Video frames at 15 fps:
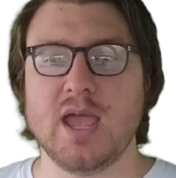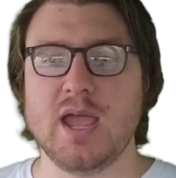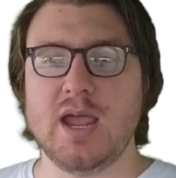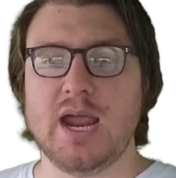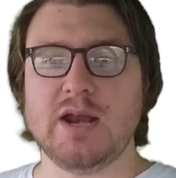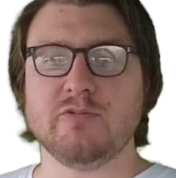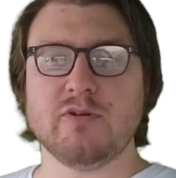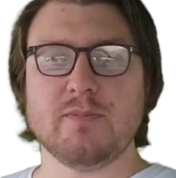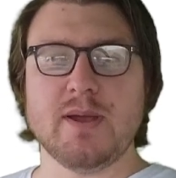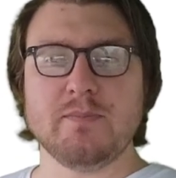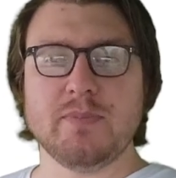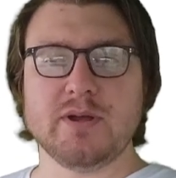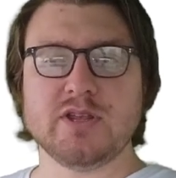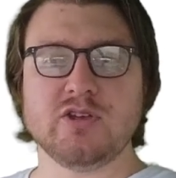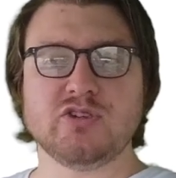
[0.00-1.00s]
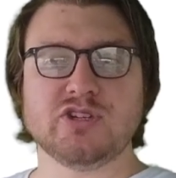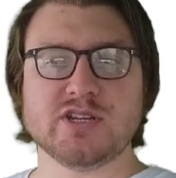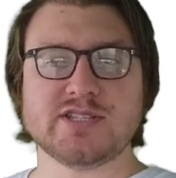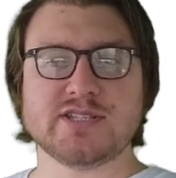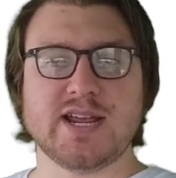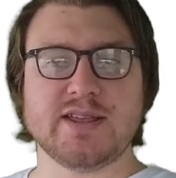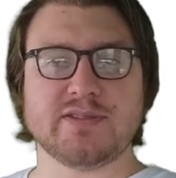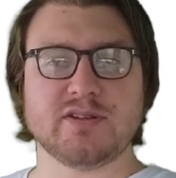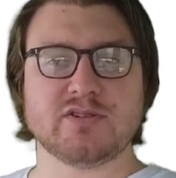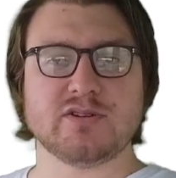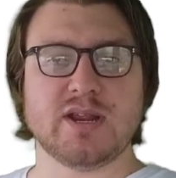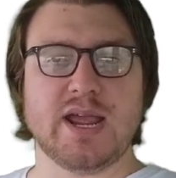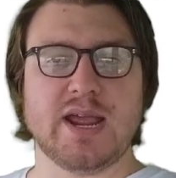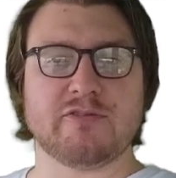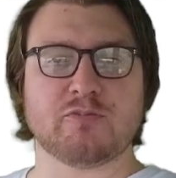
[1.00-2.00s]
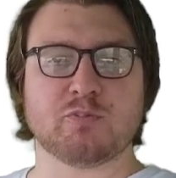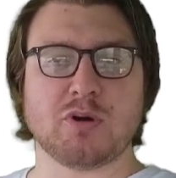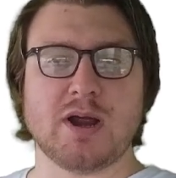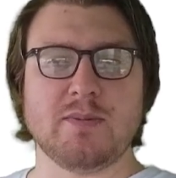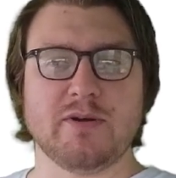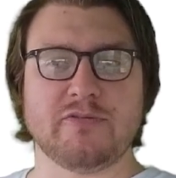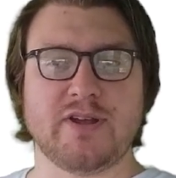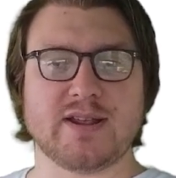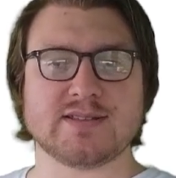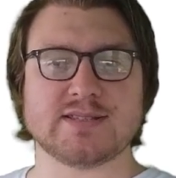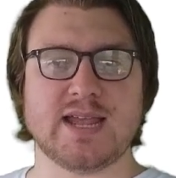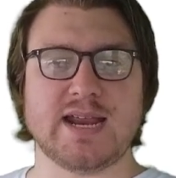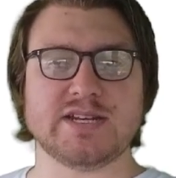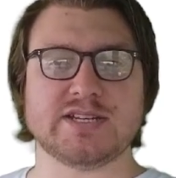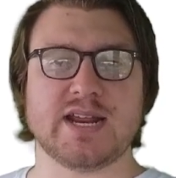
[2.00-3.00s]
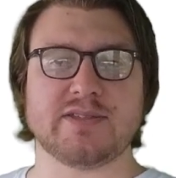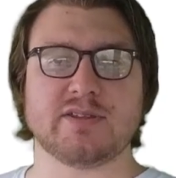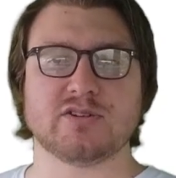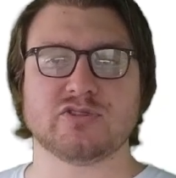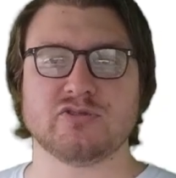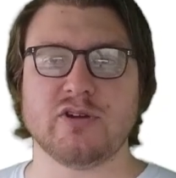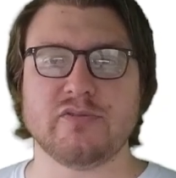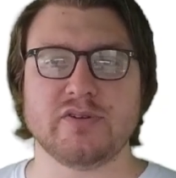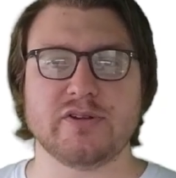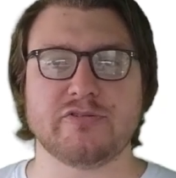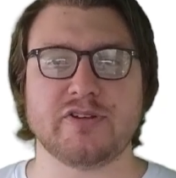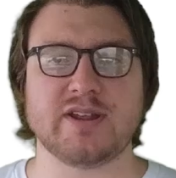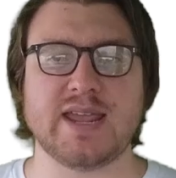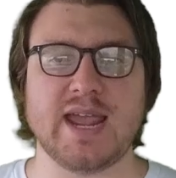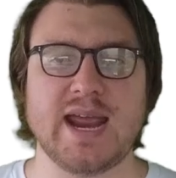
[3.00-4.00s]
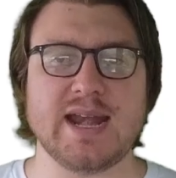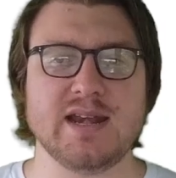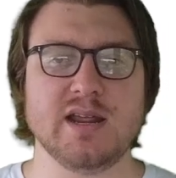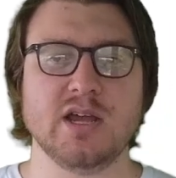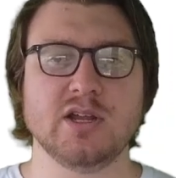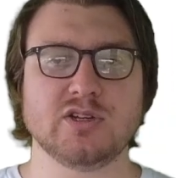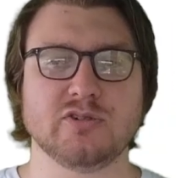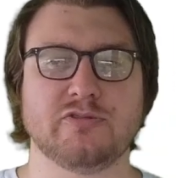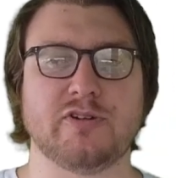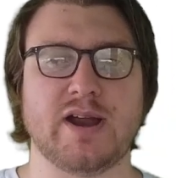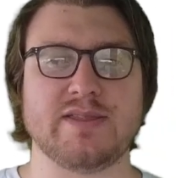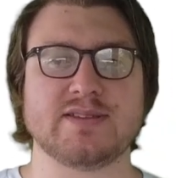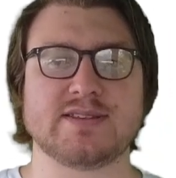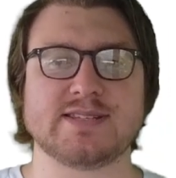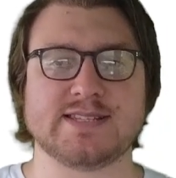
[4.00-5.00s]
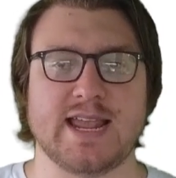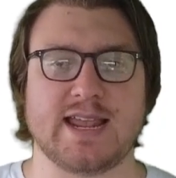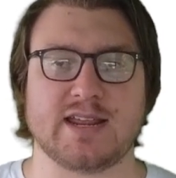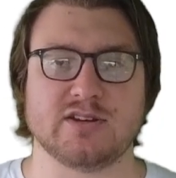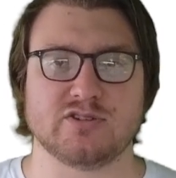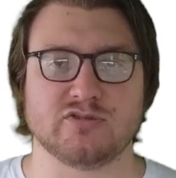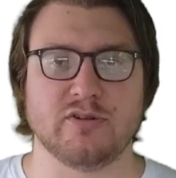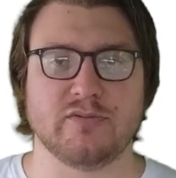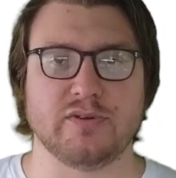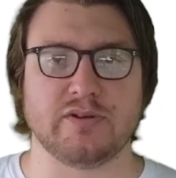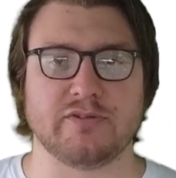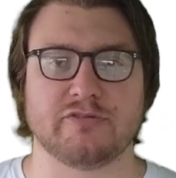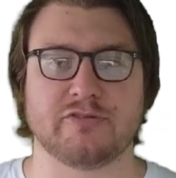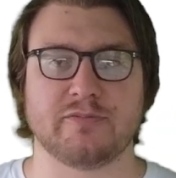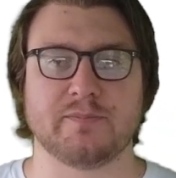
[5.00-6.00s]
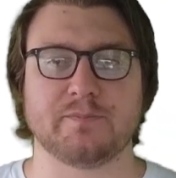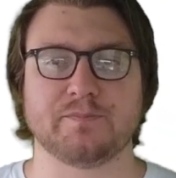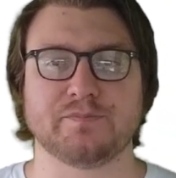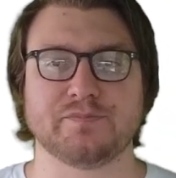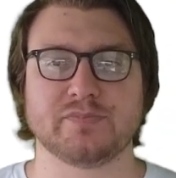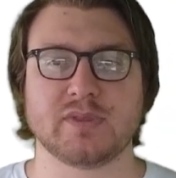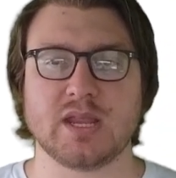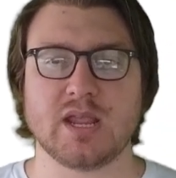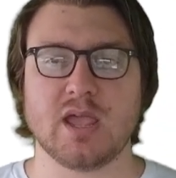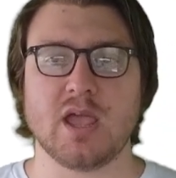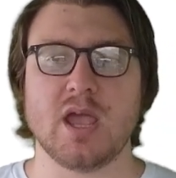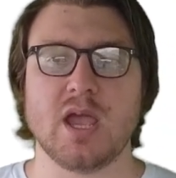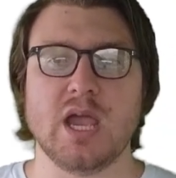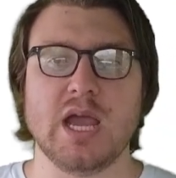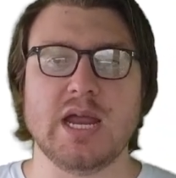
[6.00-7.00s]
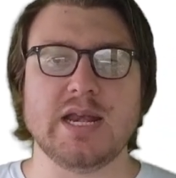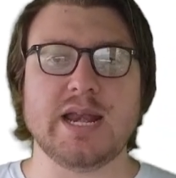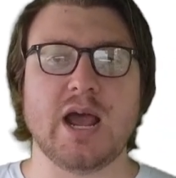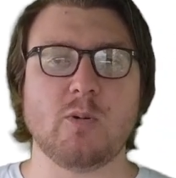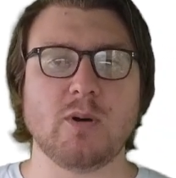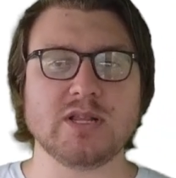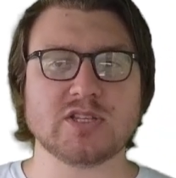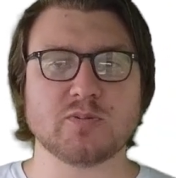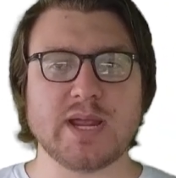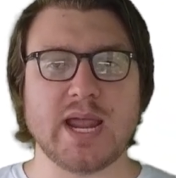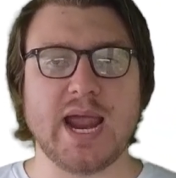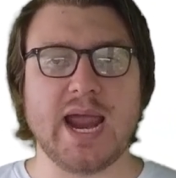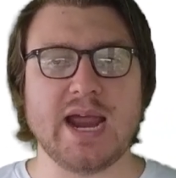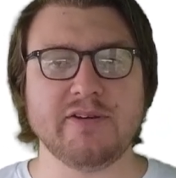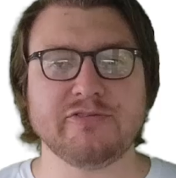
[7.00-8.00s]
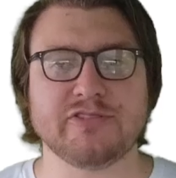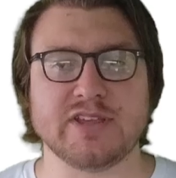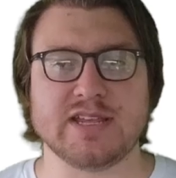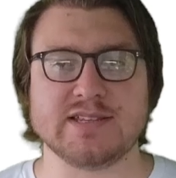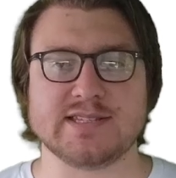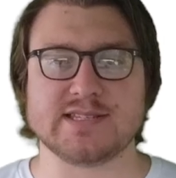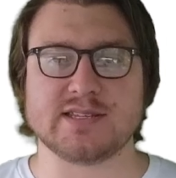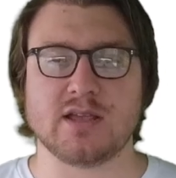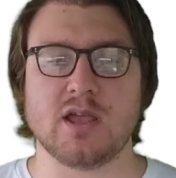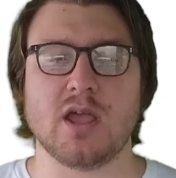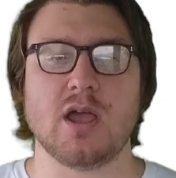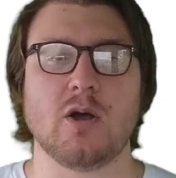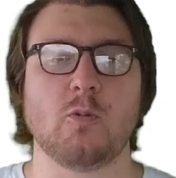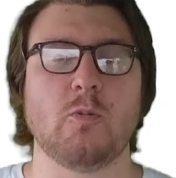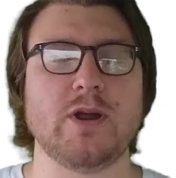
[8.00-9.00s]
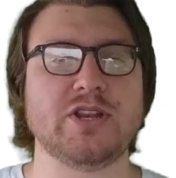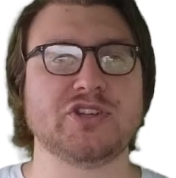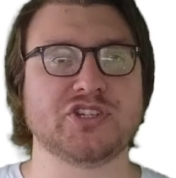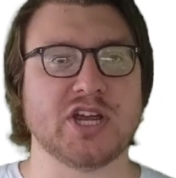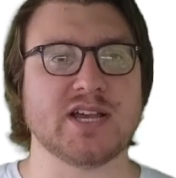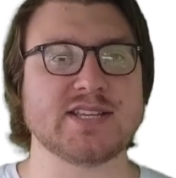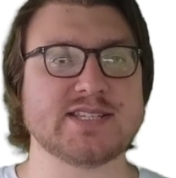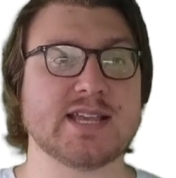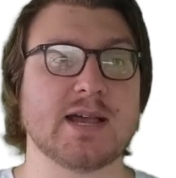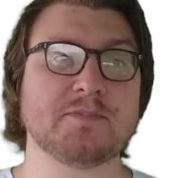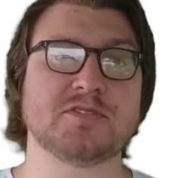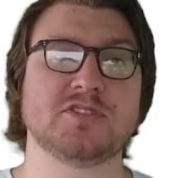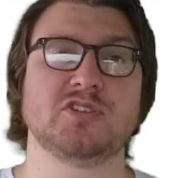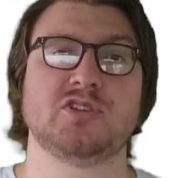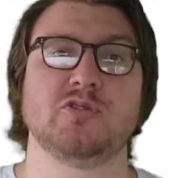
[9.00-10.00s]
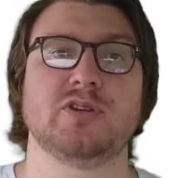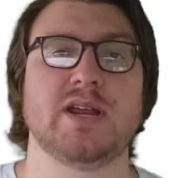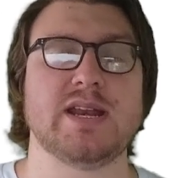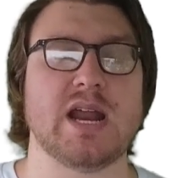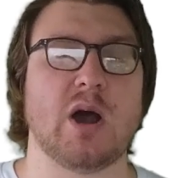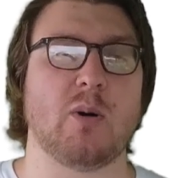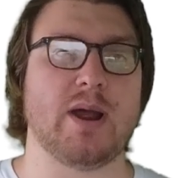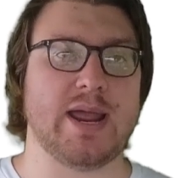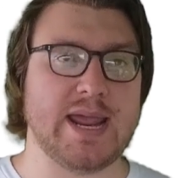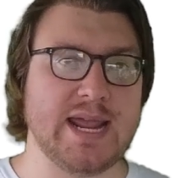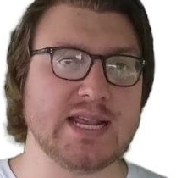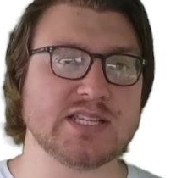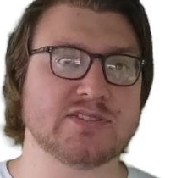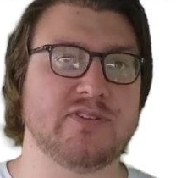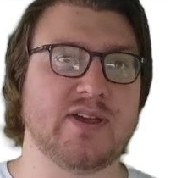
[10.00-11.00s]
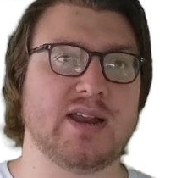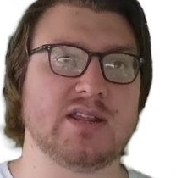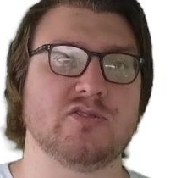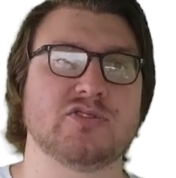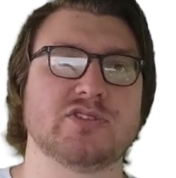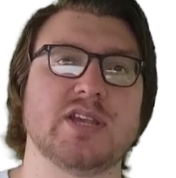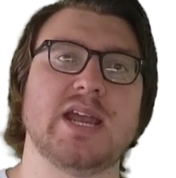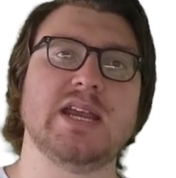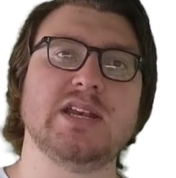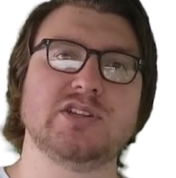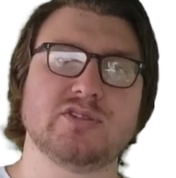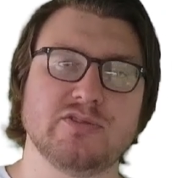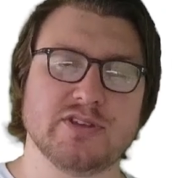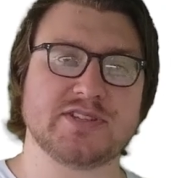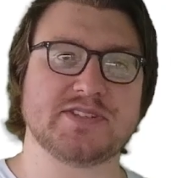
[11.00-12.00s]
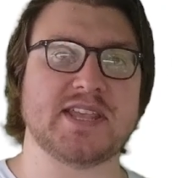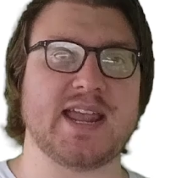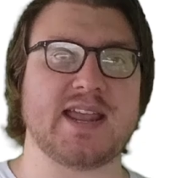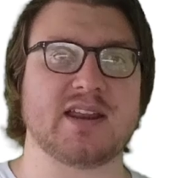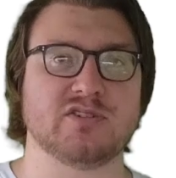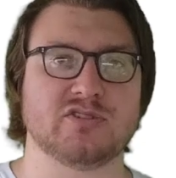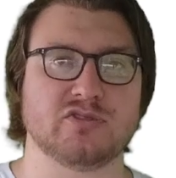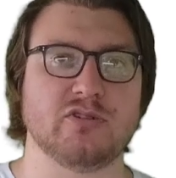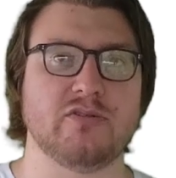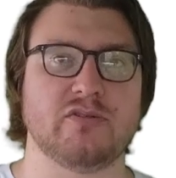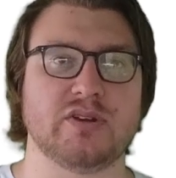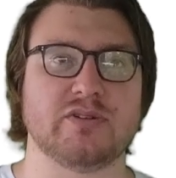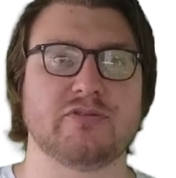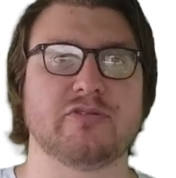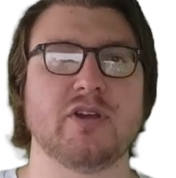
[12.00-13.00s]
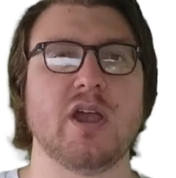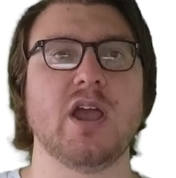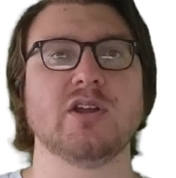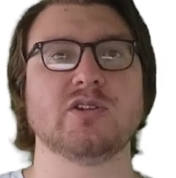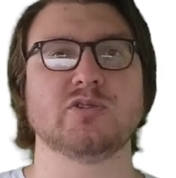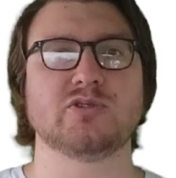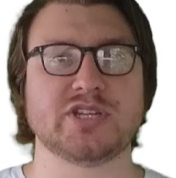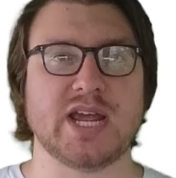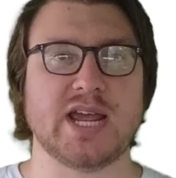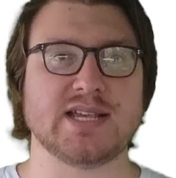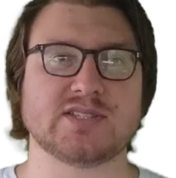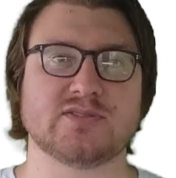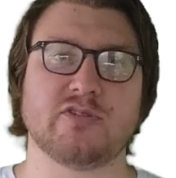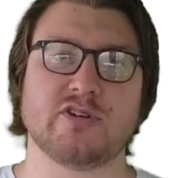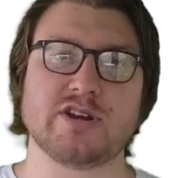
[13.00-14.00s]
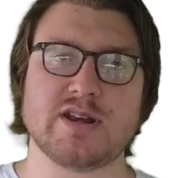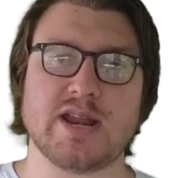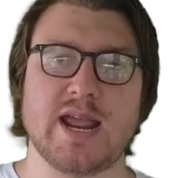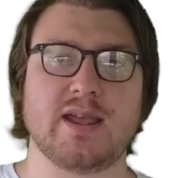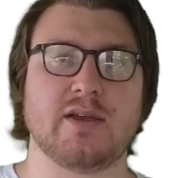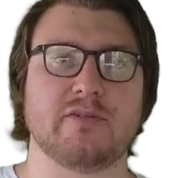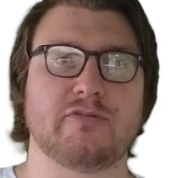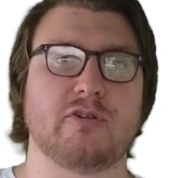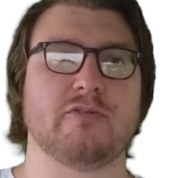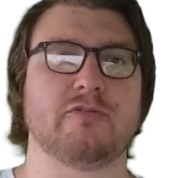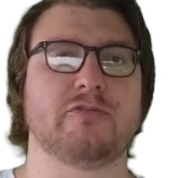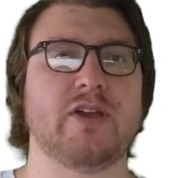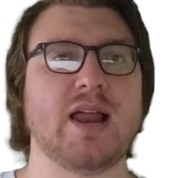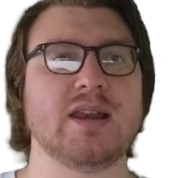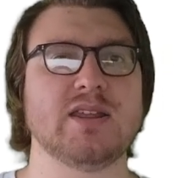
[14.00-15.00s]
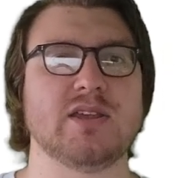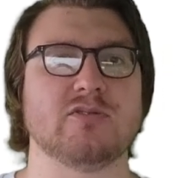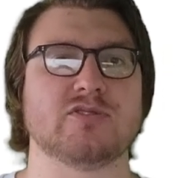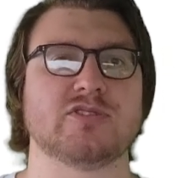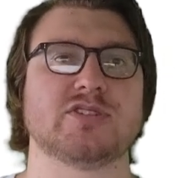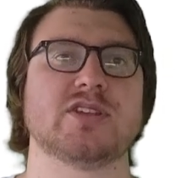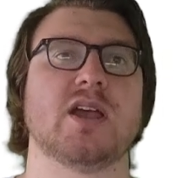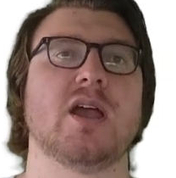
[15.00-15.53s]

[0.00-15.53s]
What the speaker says: And remember, you just take the f prime of x and take the derivative again to find the second derivative. Now once we have these, we just substitute in our x values into the second derivative to test for values